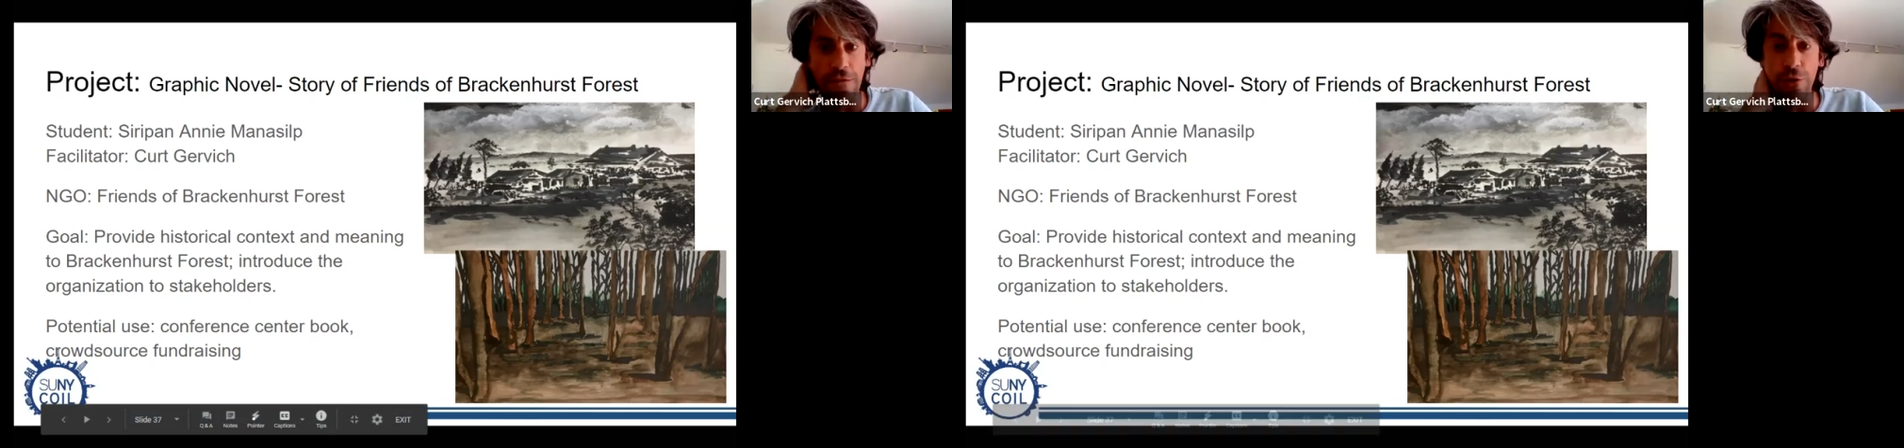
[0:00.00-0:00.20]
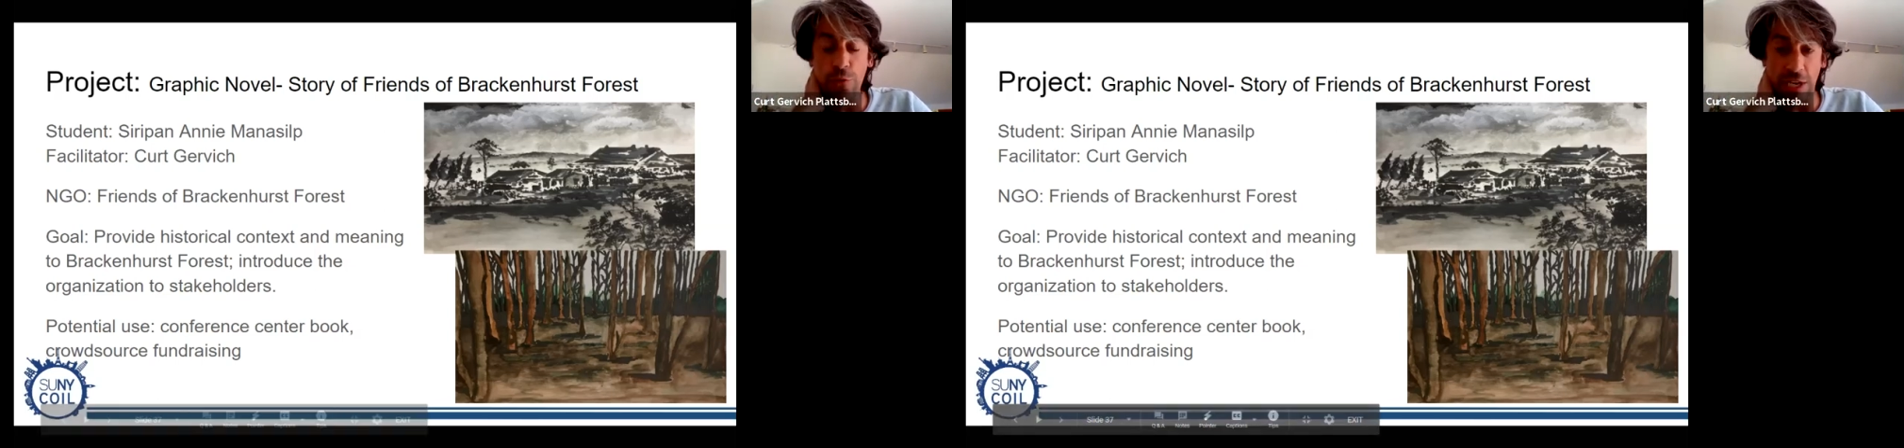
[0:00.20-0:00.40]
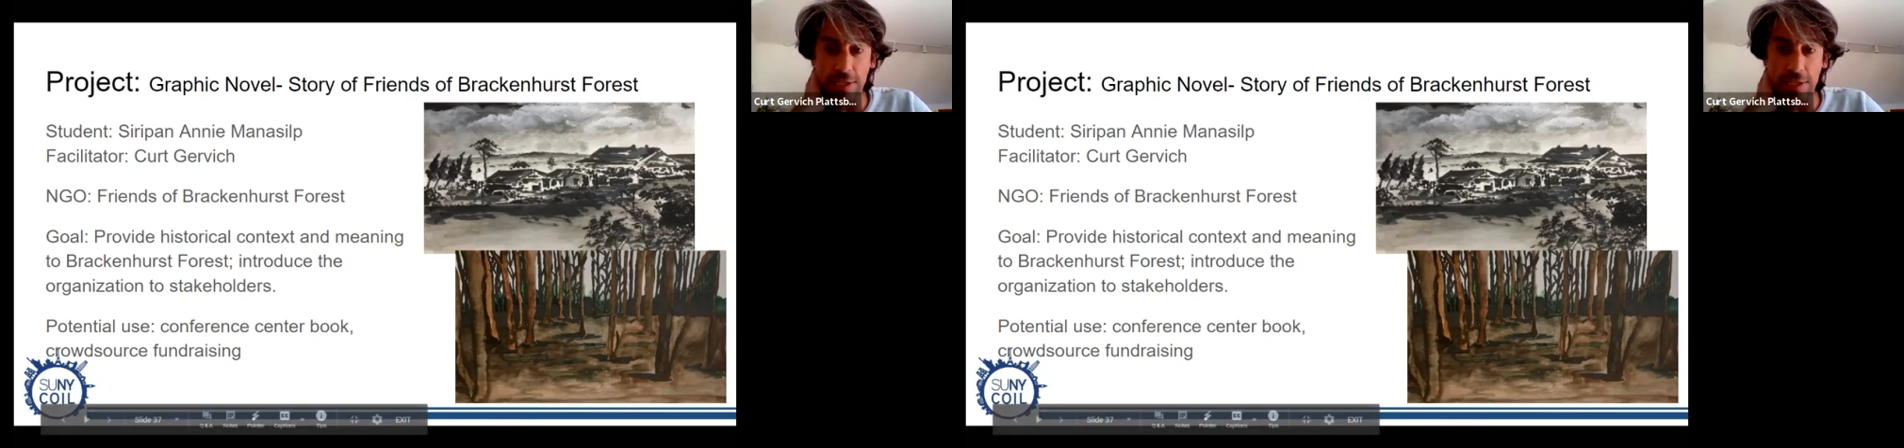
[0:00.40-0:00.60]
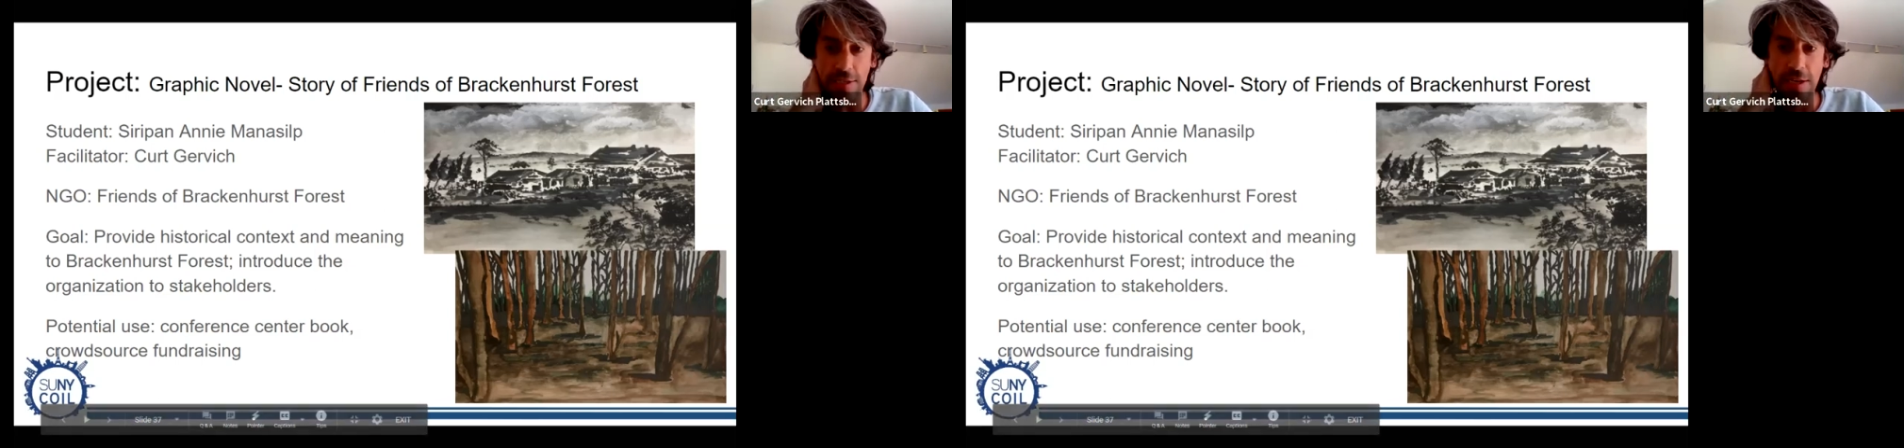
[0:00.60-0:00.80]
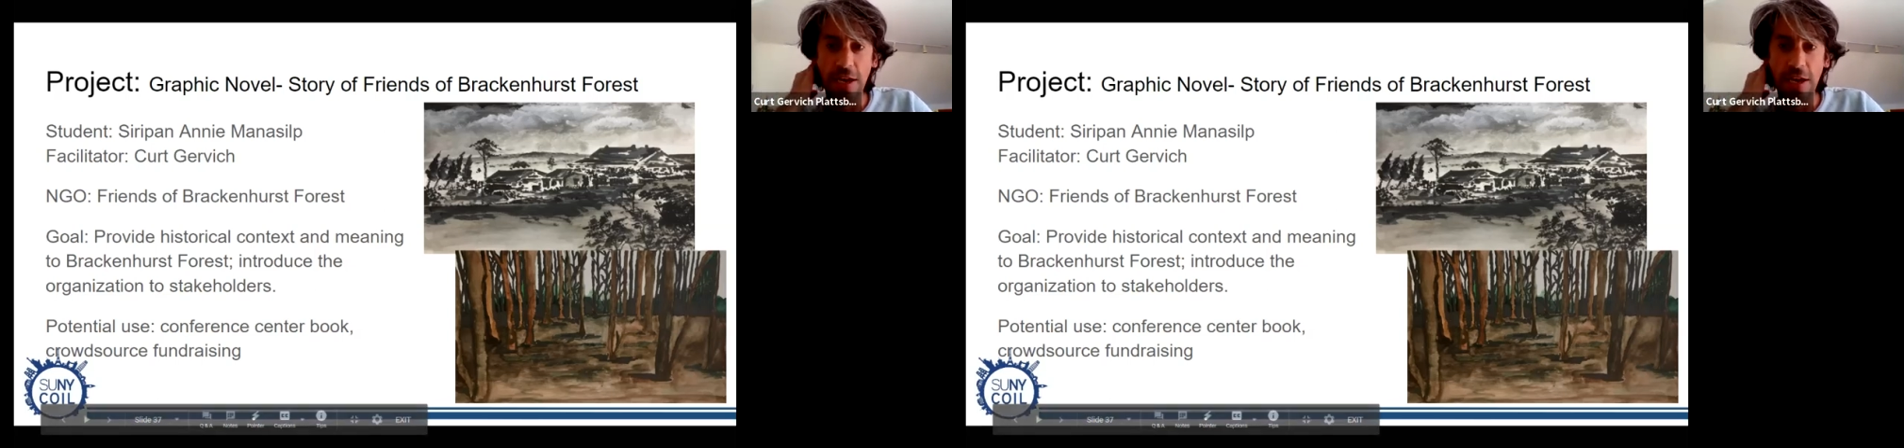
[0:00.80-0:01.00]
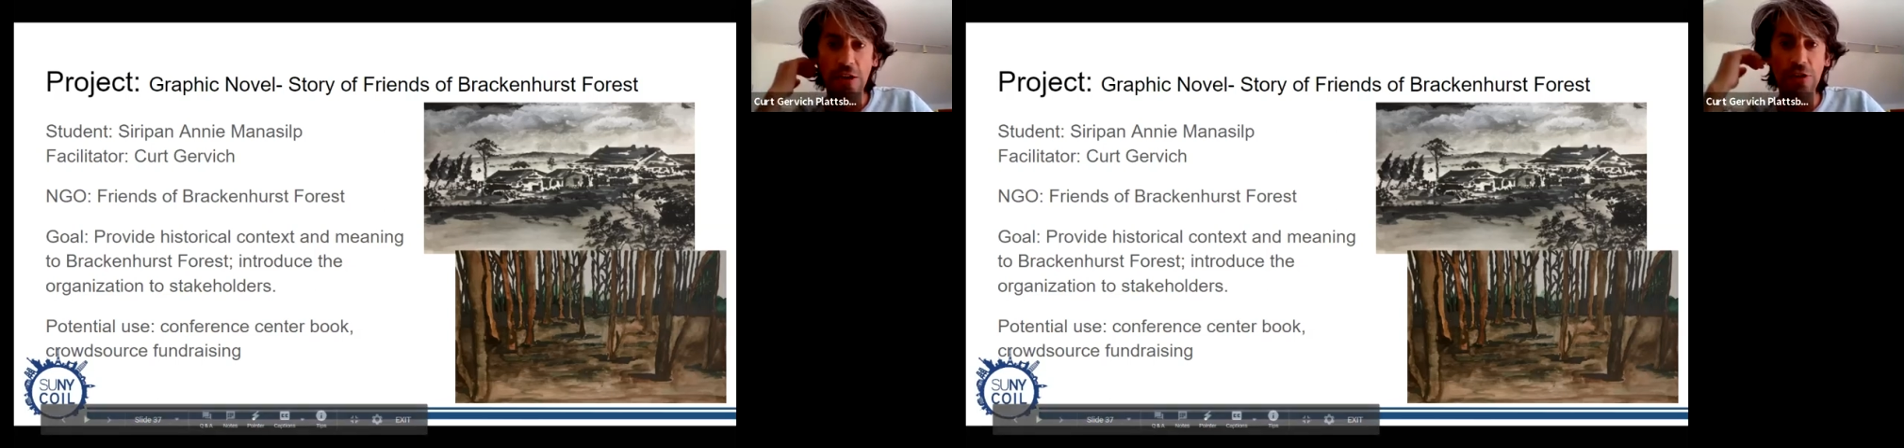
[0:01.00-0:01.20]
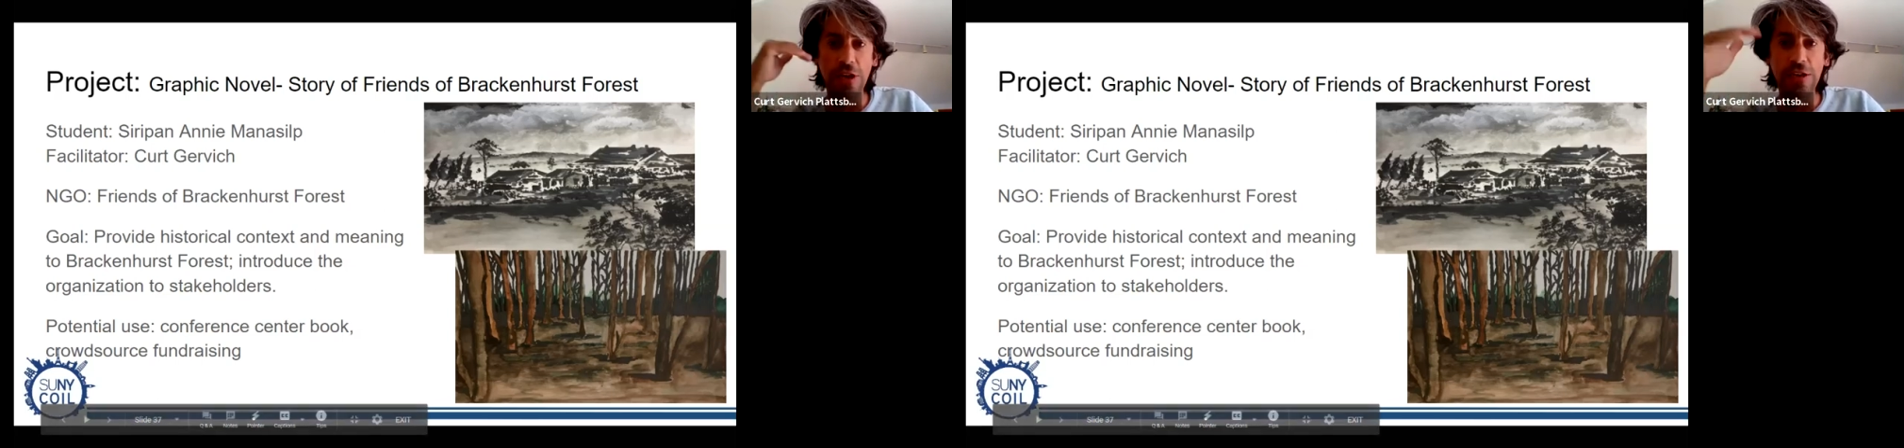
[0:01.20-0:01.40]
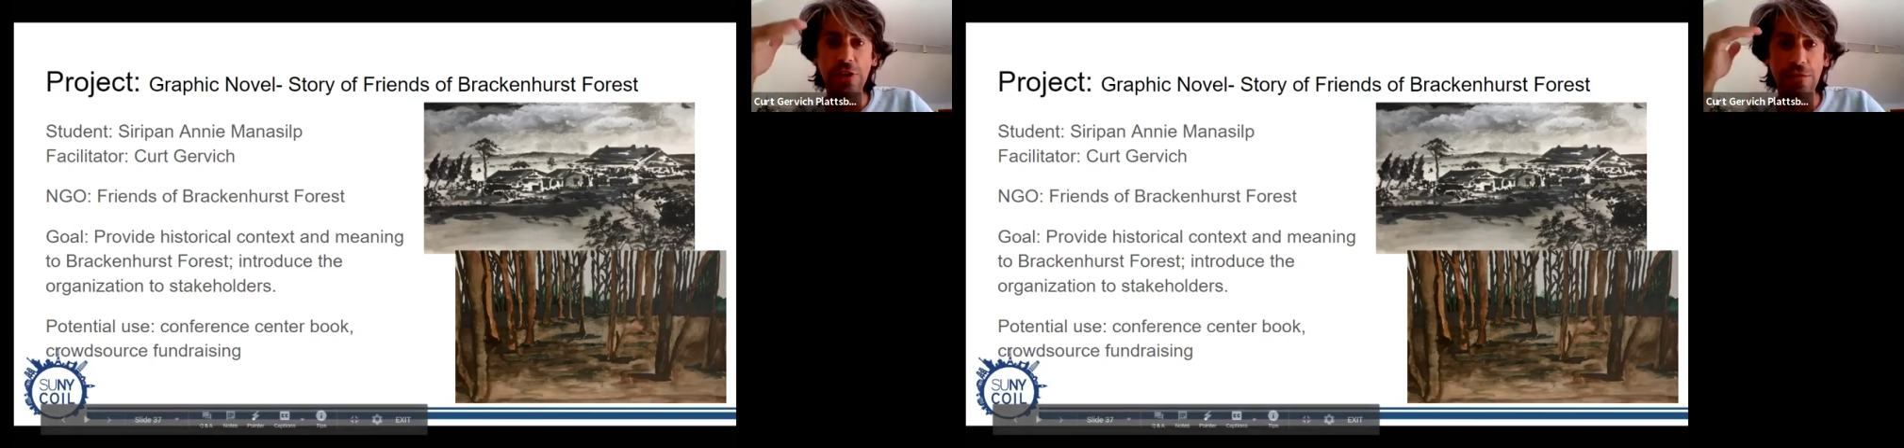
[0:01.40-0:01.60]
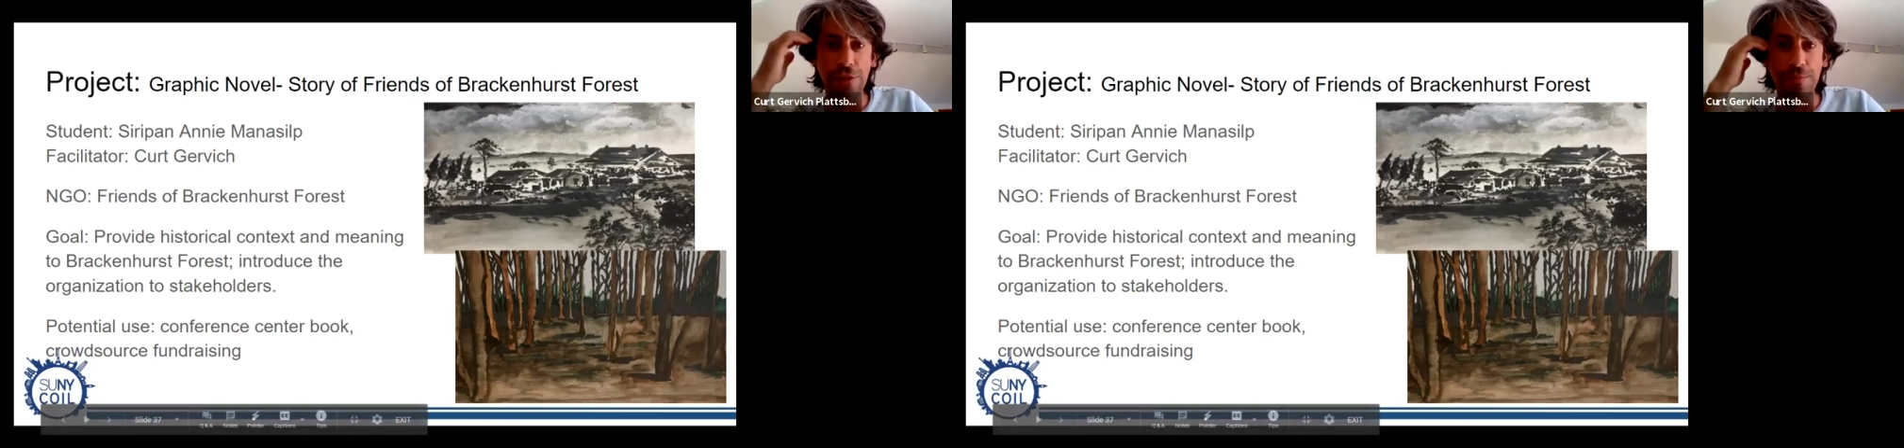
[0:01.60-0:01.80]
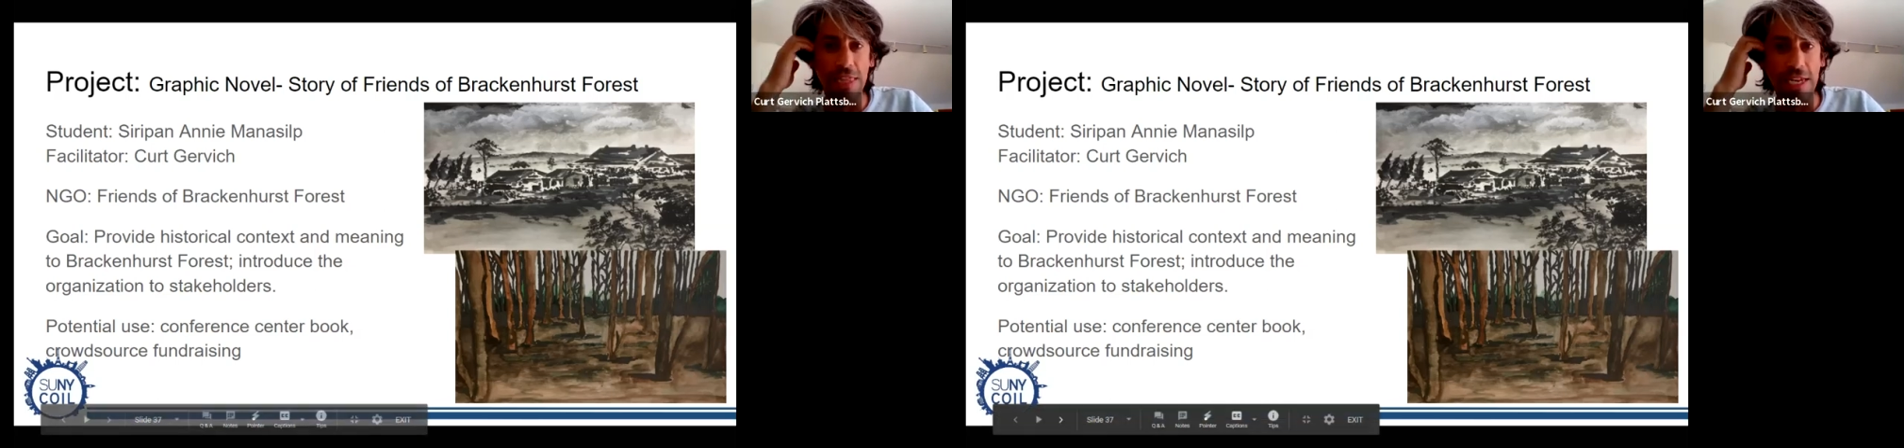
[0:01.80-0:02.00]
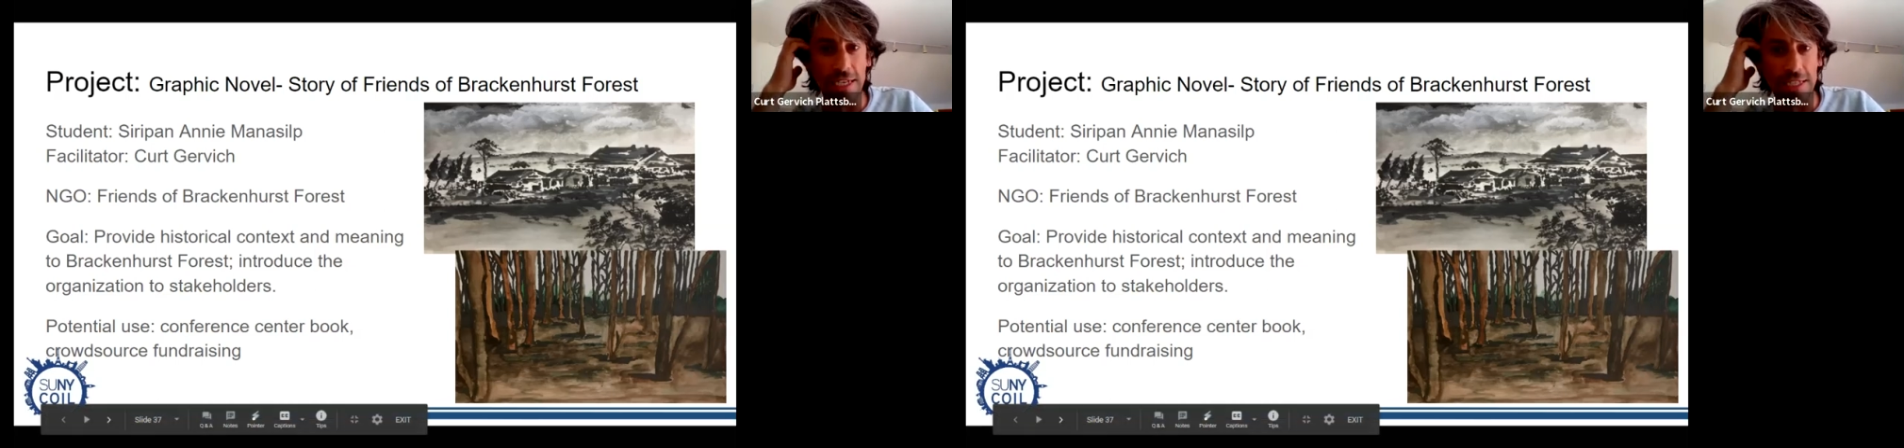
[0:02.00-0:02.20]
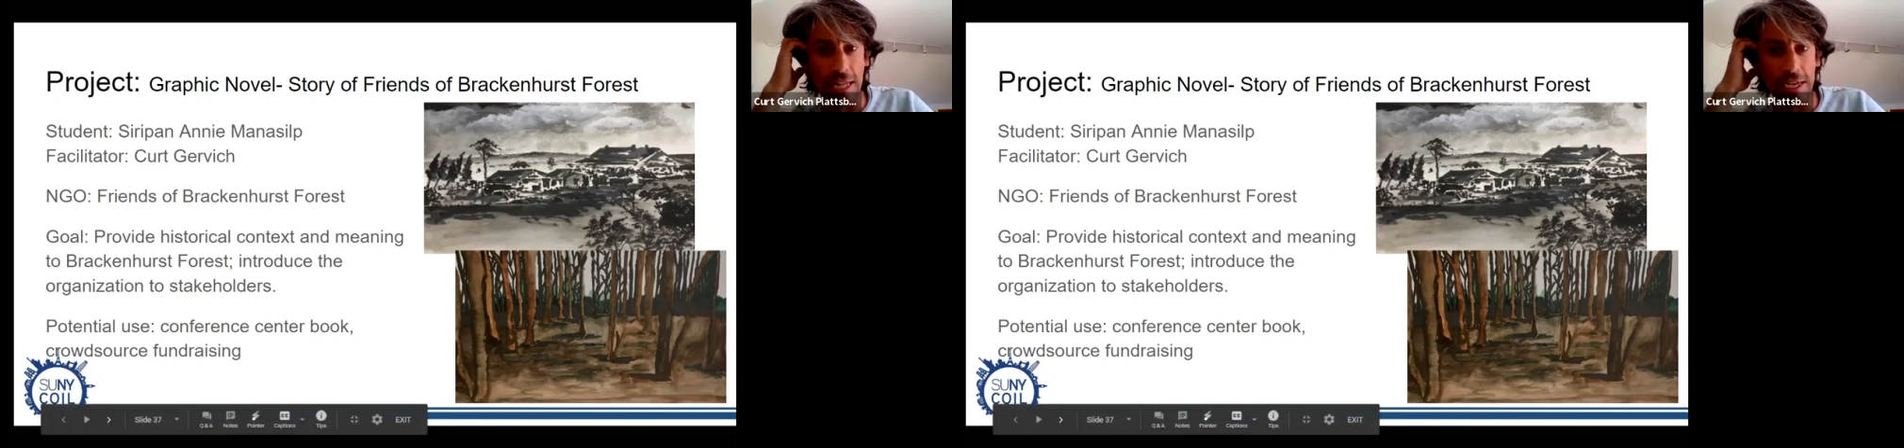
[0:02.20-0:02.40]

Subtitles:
few weeks. And you can flip to the next